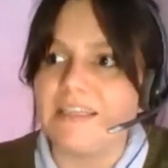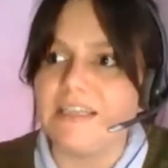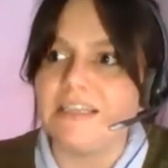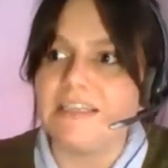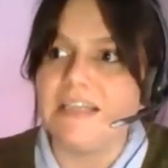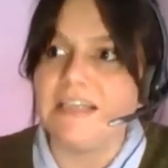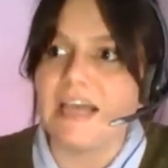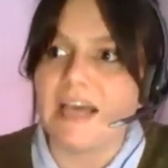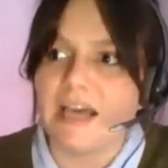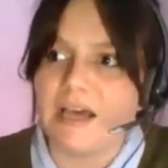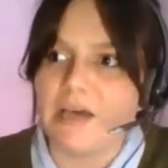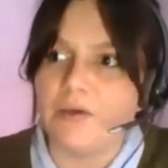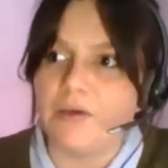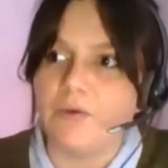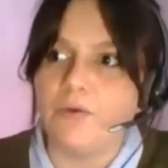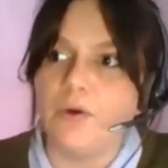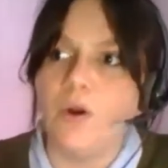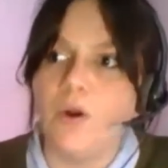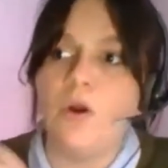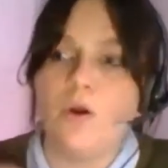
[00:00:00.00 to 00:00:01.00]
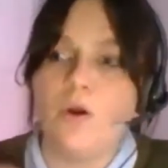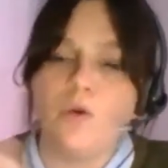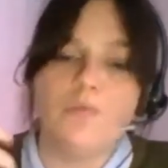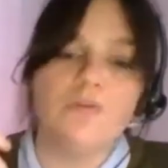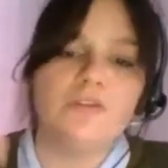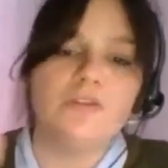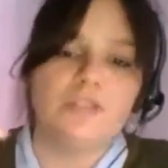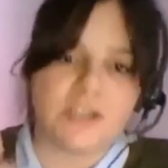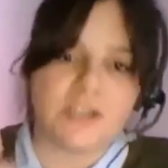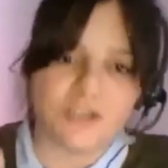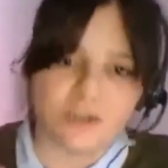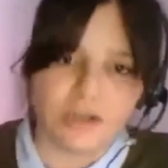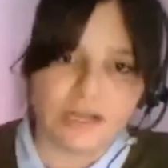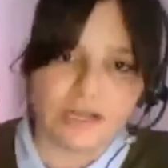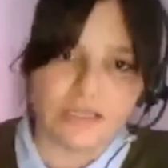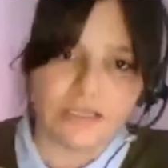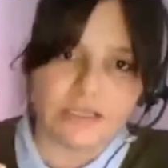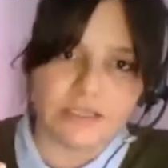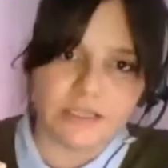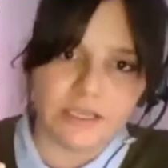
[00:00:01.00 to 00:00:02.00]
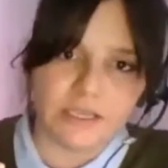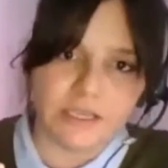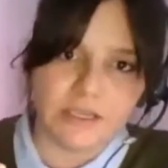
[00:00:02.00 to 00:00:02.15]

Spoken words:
how homosexuality